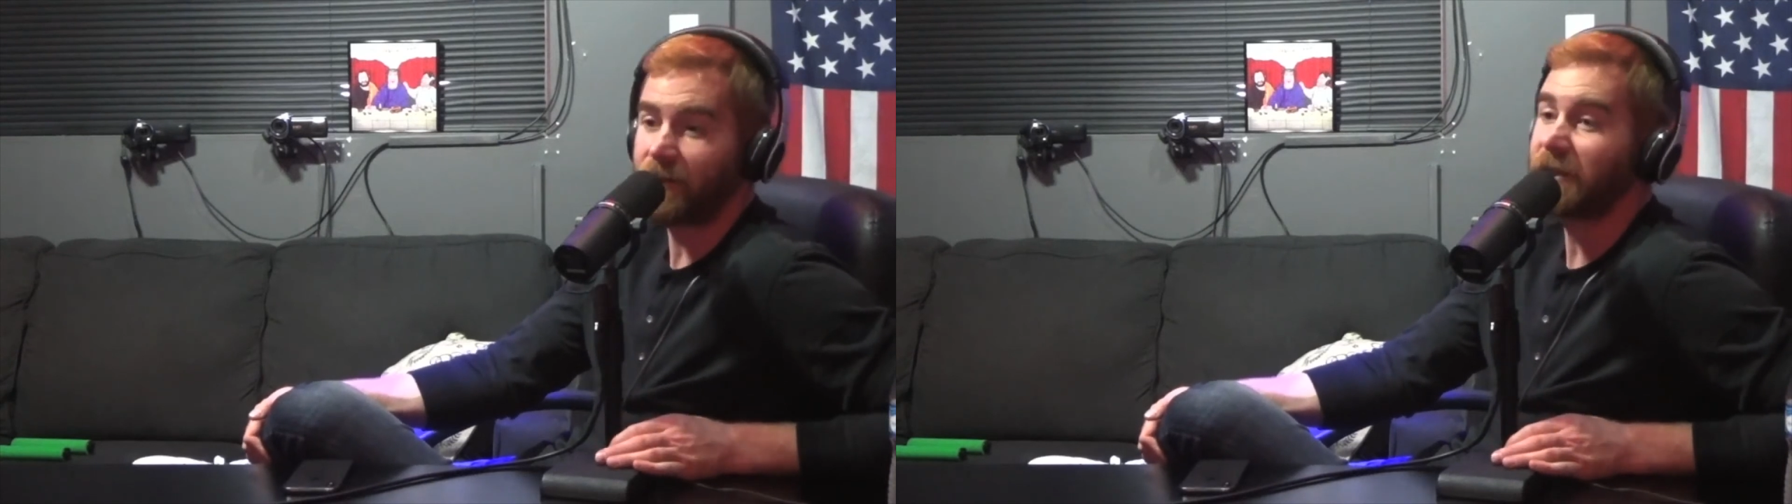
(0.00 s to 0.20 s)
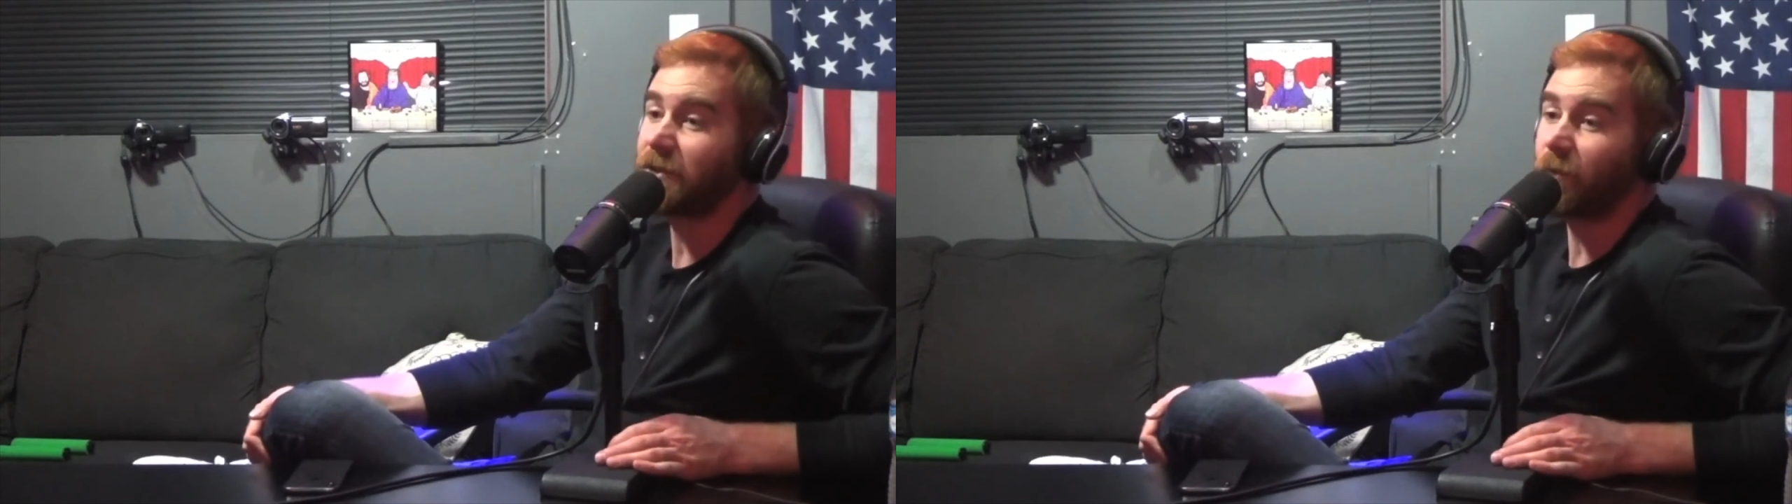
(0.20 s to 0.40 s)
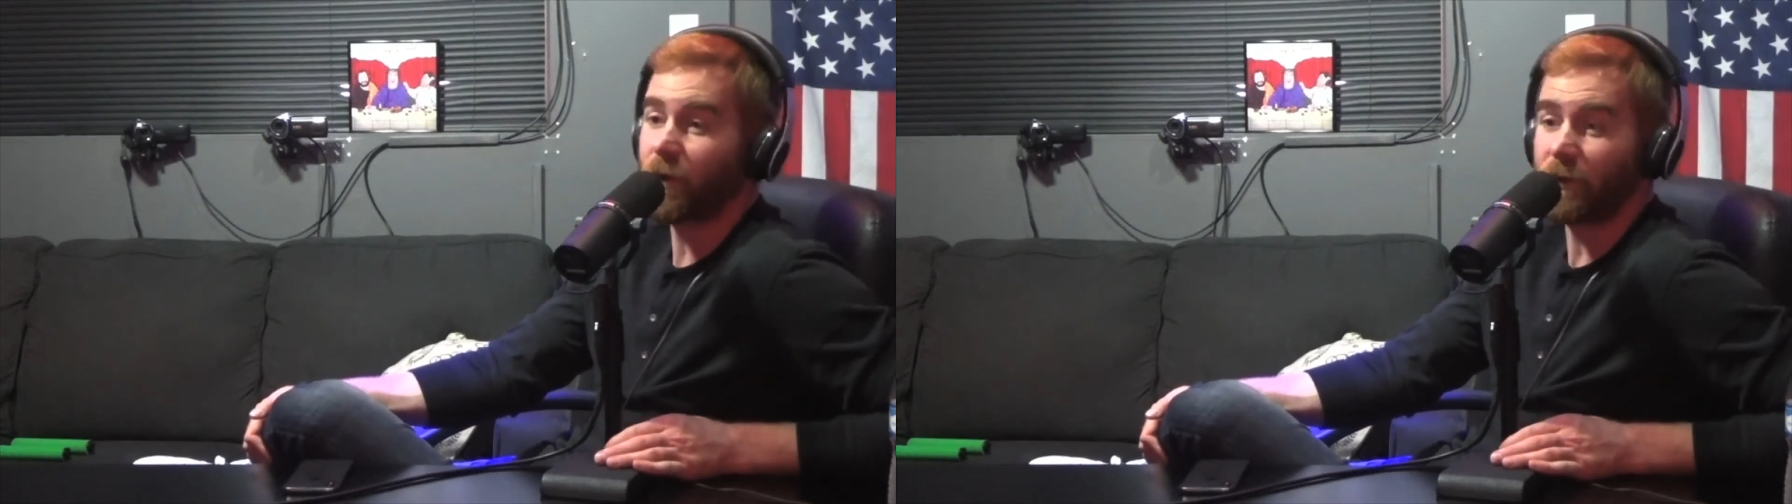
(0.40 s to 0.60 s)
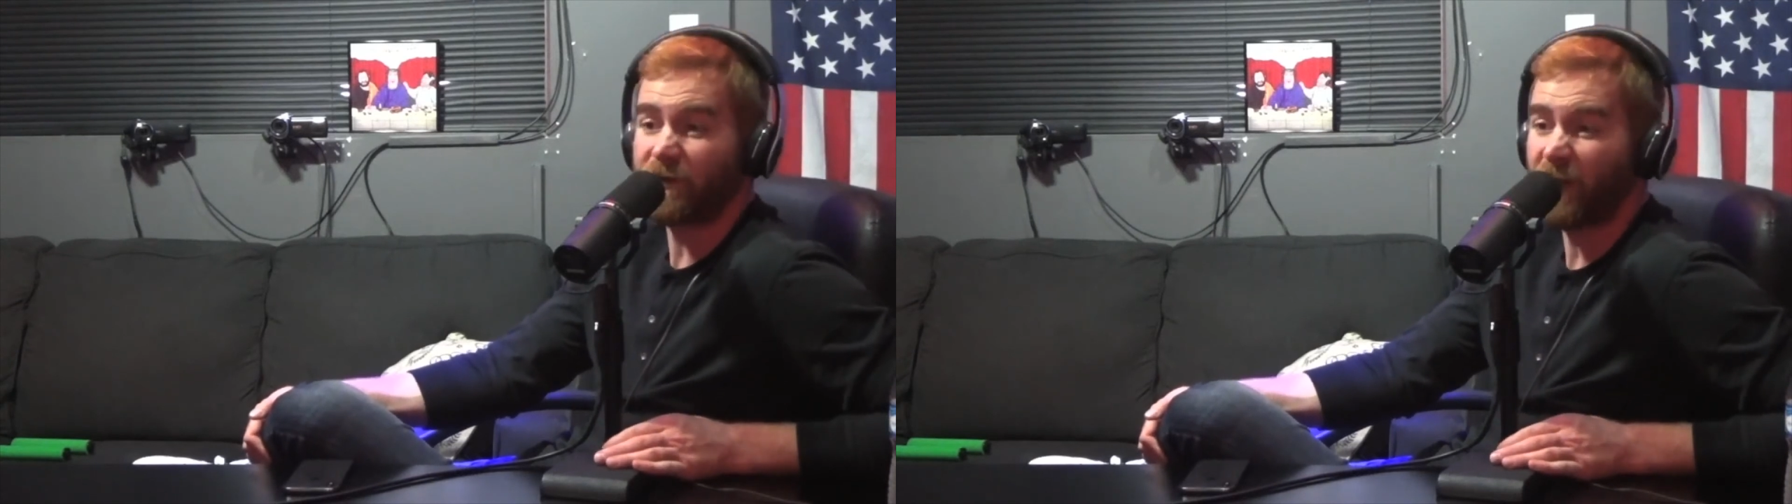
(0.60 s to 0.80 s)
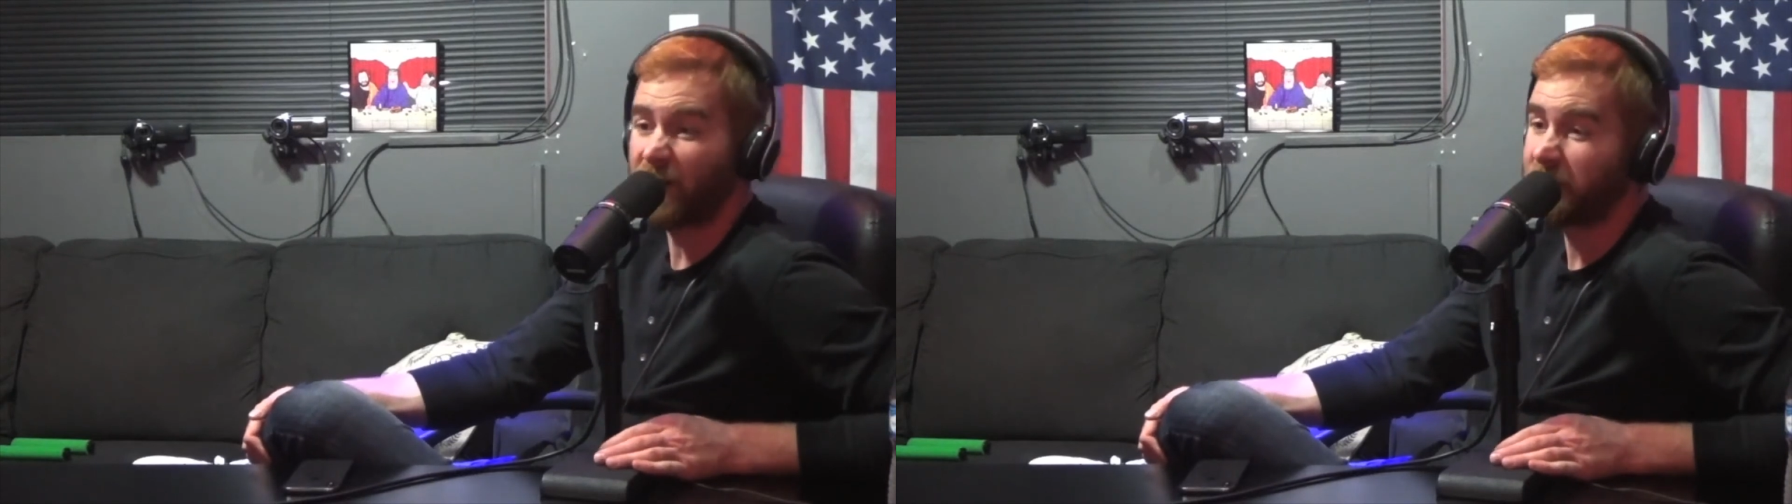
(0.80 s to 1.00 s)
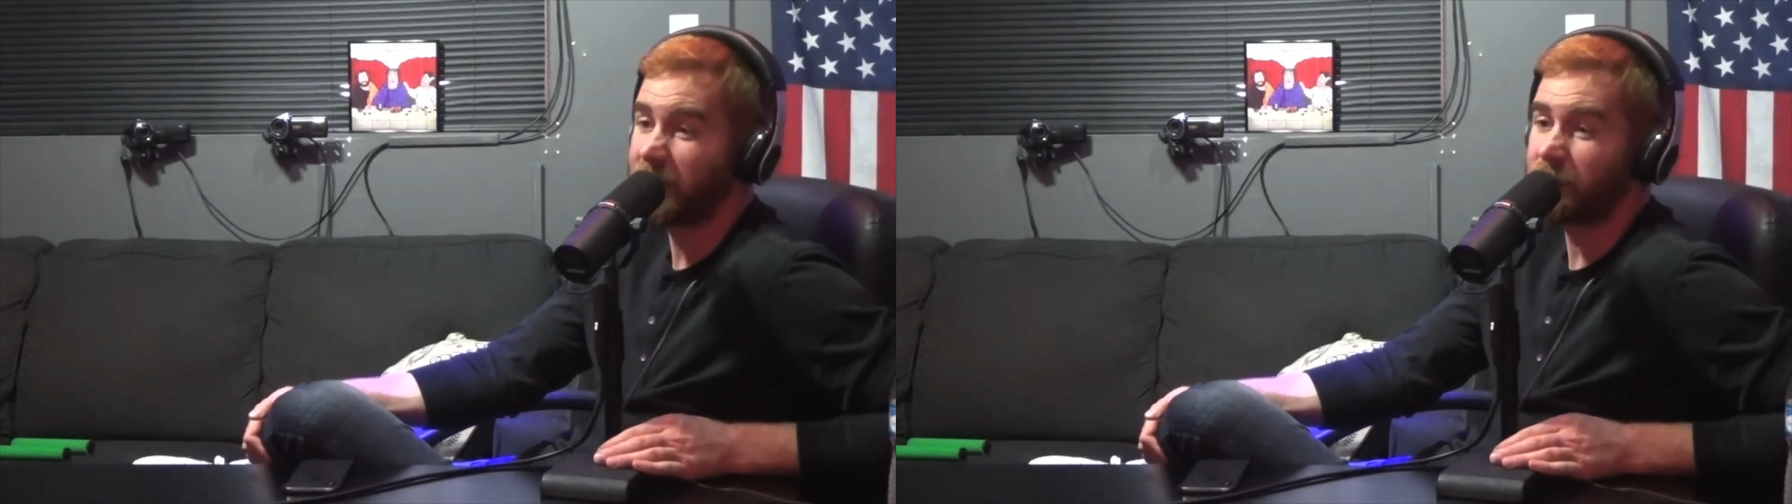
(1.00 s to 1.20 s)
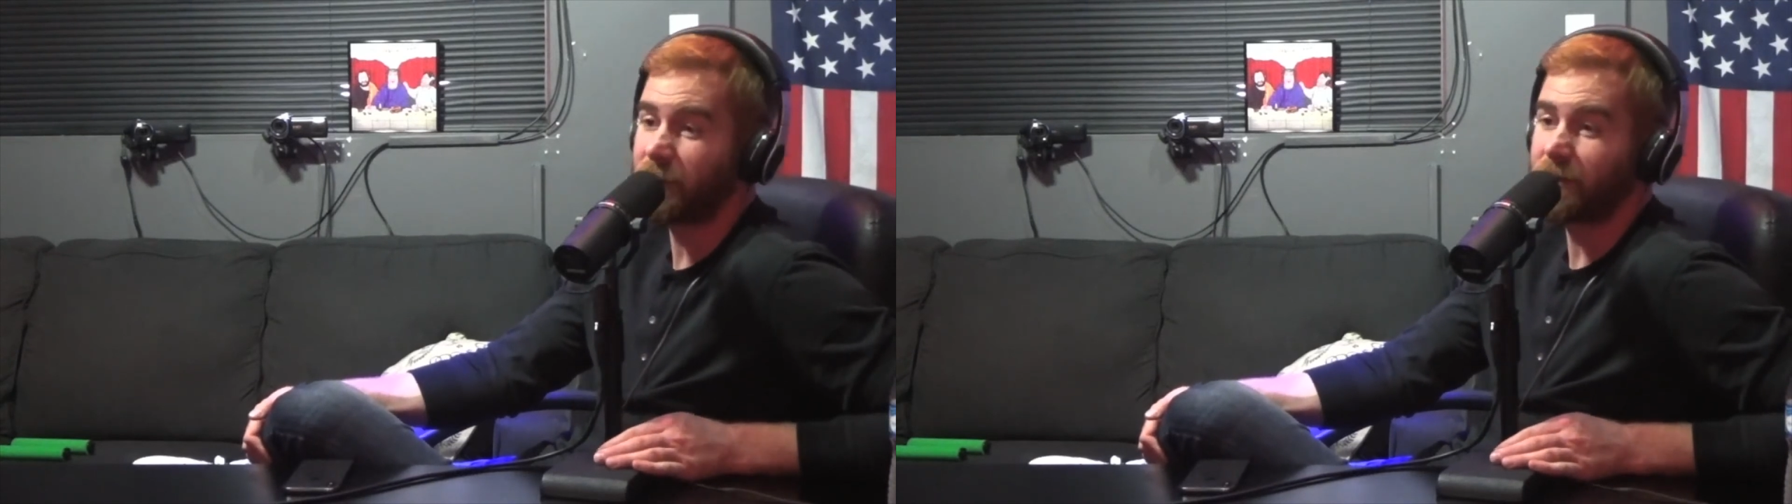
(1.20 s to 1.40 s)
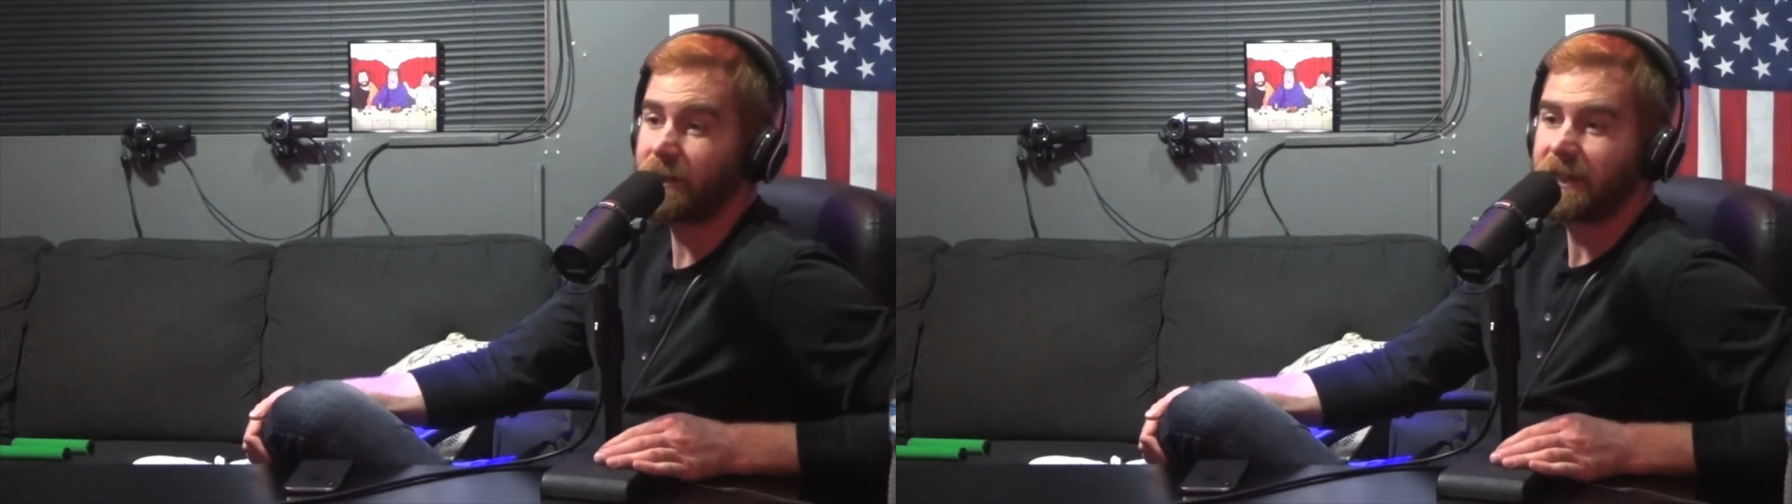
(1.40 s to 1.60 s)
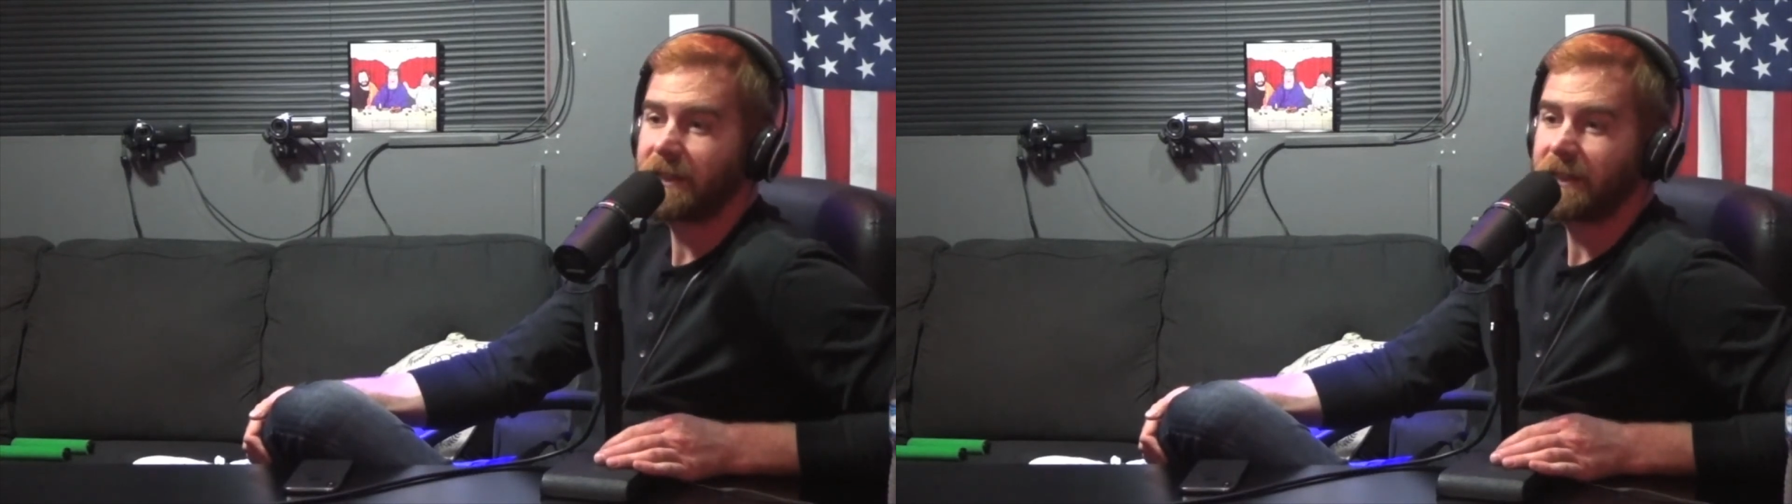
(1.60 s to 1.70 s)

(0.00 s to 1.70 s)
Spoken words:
When you get to work with fun people,